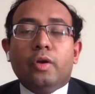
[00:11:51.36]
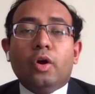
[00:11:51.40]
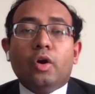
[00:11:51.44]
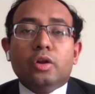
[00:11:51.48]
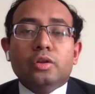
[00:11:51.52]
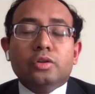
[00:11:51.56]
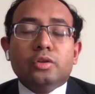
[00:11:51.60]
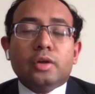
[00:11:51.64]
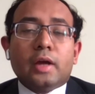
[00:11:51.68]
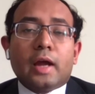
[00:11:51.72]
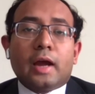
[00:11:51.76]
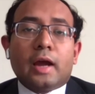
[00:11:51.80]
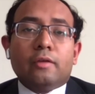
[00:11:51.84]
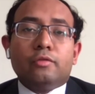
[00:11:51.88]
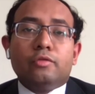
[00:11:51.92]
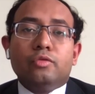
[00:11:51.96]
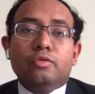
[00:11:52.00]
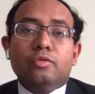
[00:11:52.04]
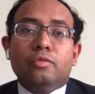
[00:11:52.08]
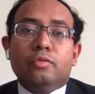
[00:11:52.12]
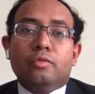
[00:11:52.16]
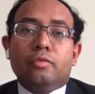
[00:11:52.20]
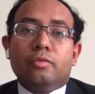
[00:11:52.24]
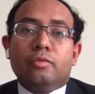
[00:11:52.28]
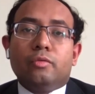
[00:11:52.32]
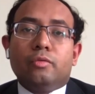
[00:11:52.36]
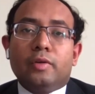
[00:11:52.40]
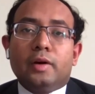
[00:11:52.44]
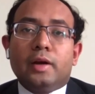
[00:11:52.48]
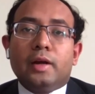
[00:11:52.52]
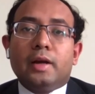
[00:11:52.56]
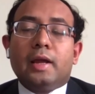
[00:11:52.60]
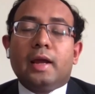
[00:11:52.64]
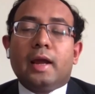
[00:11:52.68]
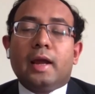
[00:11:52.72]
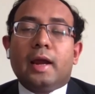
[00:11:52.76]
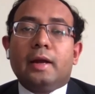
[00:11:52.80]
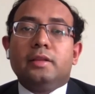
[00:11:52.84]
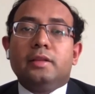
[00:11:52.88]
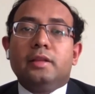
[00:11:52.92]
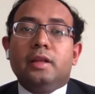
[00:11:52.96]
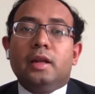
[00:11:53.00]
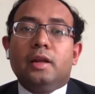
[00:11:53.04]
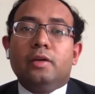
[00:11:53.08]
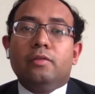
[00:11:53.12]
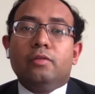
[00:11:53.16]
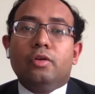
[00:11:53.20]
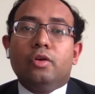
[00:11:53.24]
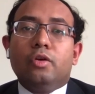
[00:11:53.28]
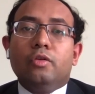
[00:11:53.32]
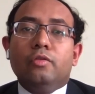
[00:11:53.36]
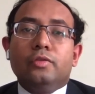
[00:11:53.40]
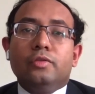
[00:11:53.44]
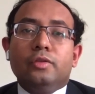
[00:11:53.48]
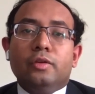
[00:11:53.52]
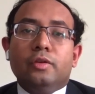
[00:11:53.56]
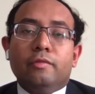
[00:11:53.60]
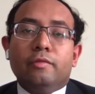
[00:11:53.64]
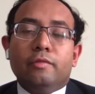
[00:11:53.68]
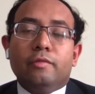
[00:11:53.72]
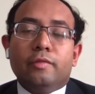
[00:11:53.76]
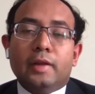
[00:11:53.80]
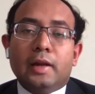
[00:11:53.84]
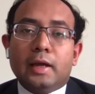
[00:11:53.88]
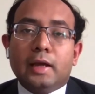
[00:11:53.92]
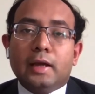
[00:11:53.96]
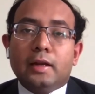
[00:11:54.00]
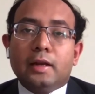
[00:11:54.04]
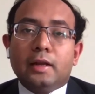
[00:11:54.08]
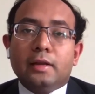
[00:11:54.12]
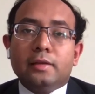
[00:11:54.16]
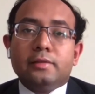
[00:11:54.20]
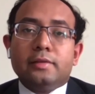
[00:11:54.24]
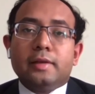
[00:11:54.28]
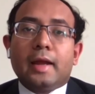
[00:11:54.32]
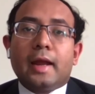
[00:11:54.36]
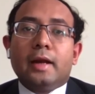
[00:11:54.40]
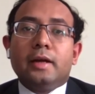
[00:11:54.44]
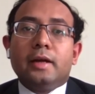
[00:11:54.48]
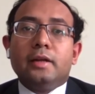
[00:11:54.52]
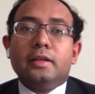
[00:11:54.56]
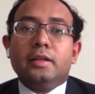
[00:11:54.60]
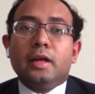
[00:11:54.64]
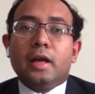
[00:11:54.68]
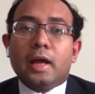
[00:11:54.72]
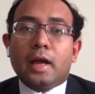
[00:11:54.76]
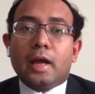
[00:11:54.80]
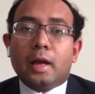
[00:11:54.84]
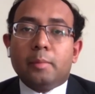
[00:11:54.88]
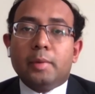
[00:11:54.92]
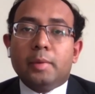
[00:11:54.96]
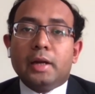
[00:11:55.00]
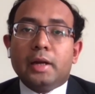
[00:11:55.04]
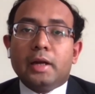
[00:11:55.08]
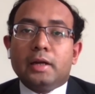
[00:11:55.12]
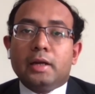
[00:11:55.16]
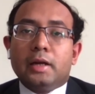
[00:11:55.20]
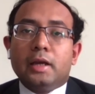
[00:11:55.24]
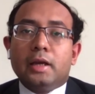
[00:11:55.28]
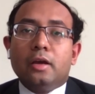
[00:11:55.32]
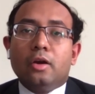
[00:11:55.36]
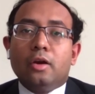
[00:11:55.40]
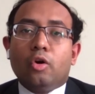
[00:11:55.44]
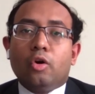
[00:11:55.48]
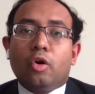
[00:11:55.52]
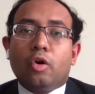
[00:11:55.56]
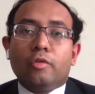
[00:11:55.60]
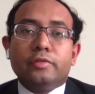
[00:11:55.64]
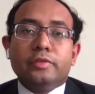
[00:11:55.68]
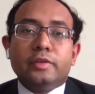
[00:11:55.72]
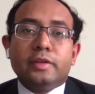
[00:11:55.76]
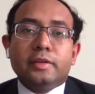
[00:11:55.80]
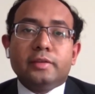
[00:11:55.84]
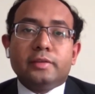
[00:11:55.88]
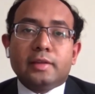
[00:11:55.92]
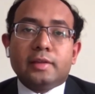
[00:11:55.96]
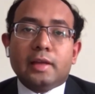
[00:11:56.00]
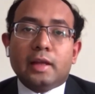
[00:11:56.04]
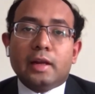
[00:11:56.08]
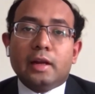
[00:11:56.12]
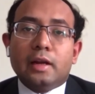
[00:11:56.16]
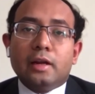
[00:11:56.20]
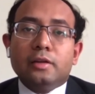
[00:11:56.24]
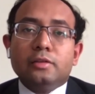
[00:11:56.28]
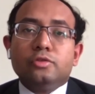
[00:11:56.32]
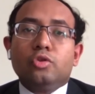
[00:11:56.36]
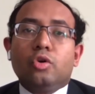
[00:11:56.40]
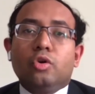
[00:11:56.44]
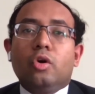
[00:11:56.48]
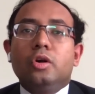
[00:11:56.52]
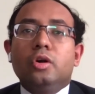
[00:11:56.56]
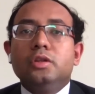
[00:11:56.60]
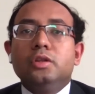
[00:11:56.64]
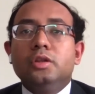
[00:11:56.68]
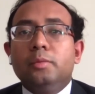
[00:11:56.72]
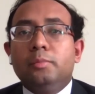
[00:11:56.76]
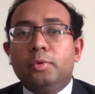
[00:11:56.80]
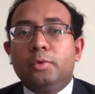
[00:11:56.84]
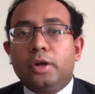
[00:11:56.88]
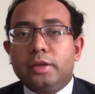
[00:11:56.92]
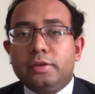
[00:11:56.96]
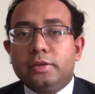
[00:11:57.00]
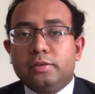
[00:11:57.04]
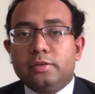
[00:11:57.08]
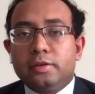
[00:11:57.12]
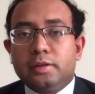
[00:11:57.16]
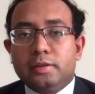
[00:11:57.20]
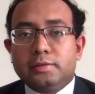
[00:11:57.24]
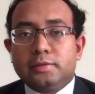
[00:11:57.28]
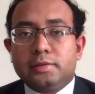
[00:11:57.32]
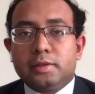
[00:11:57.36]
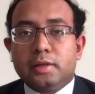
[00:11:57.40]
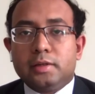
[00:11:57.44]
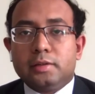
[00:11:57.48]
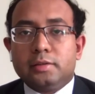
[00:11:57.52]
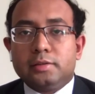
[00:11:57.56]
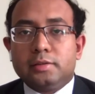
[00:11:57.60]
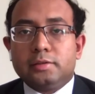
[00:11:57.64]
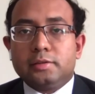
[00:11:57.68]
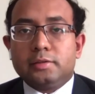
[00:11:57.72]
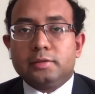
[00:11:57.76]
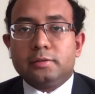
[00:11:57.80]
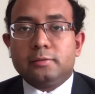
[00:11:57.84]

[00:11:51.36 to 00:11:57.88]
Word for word: So we also have to work at the level of the willingness and the ability of the sellers or the potential